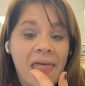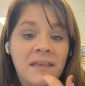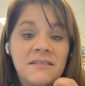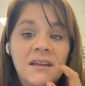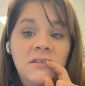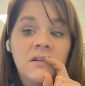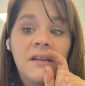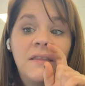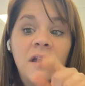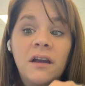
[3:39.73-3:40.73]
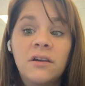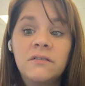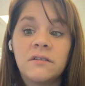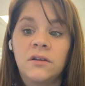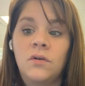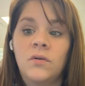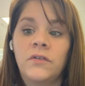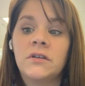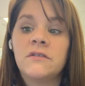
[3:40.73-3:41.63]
the center, and the air is going to go over it.